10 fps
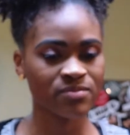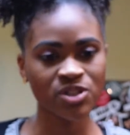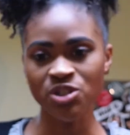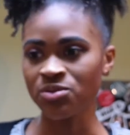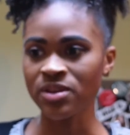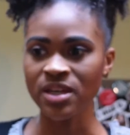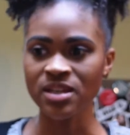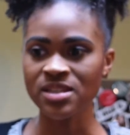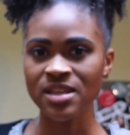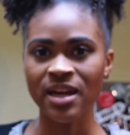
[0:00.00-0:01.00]
do
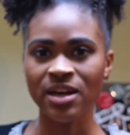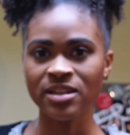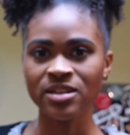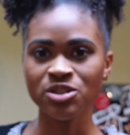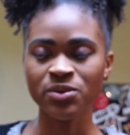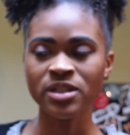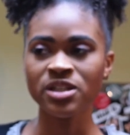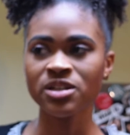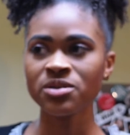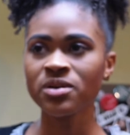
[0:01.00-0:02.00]
things that I enjoy to
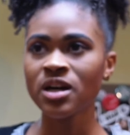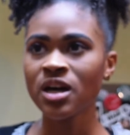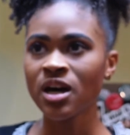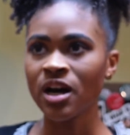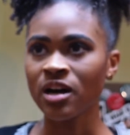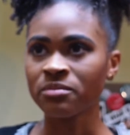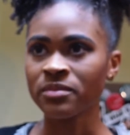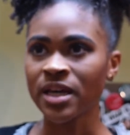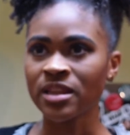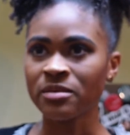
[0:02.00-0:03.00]
do
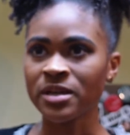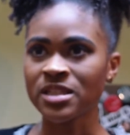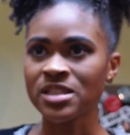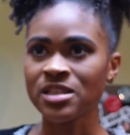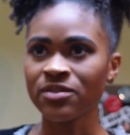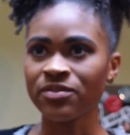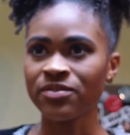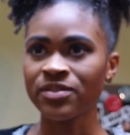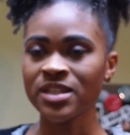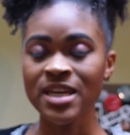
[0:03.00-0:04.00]
in the midst of
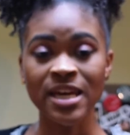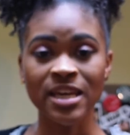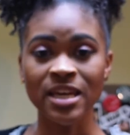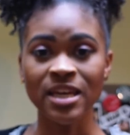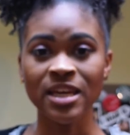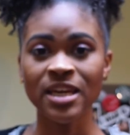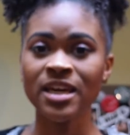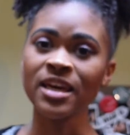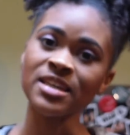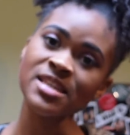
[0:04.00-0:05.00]
taking
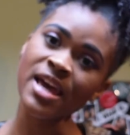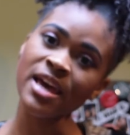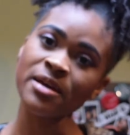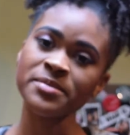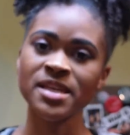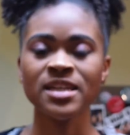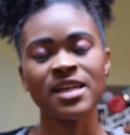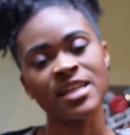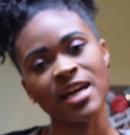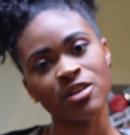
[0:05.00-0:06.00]
exams and
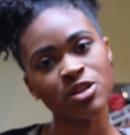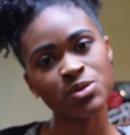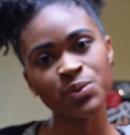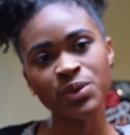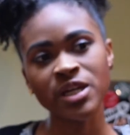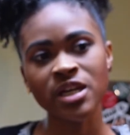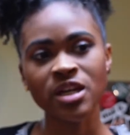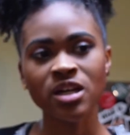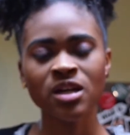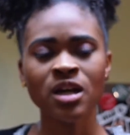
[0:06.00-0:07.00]
ending up the school
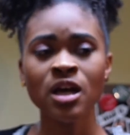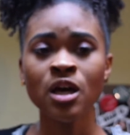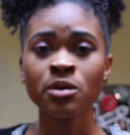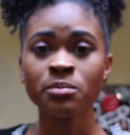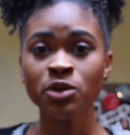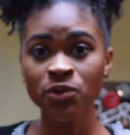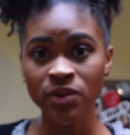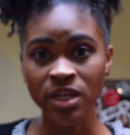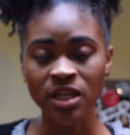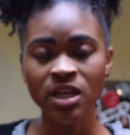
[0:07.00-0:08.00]
year,
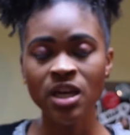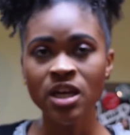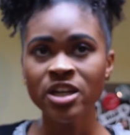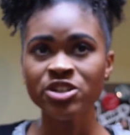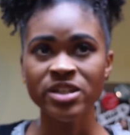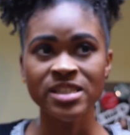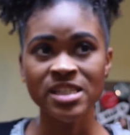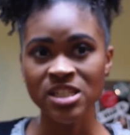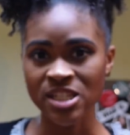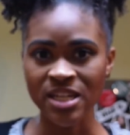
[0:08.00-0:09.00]
moving,
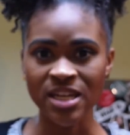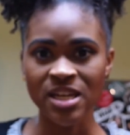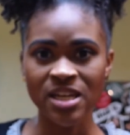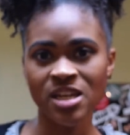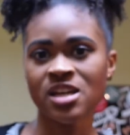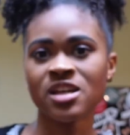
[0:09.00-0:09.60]
transitioning